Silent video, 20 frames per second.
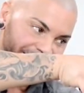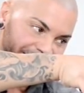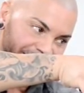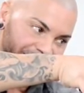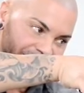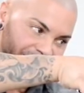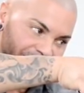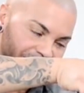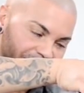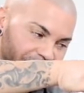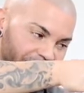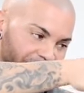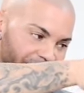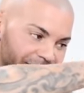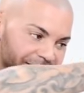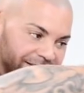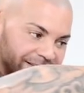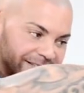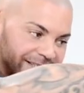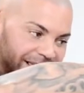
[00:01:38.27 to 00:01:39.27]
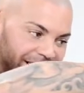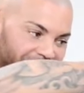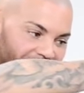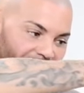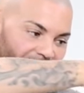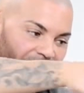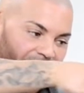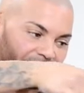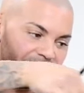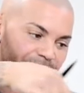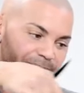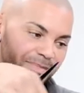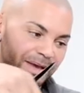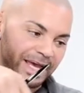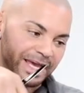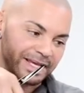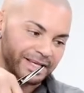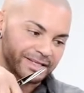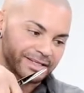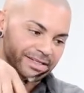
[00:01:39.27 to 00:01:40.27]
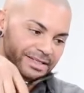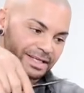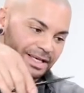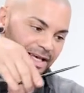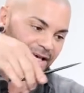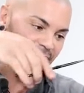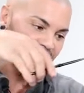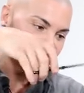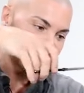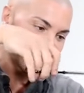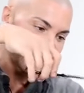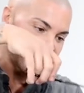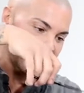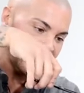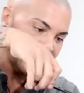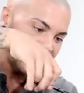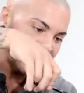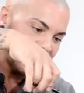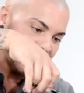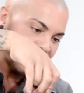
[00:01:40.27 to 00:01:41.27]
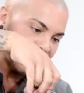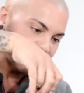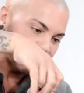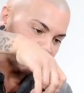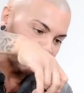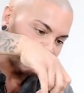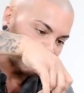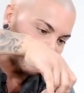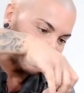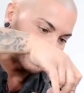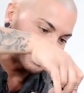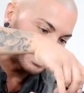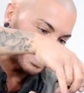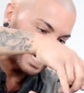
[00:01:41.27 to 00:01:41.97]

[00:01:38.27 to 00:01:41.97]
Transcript: to here, staying on base. I will bring it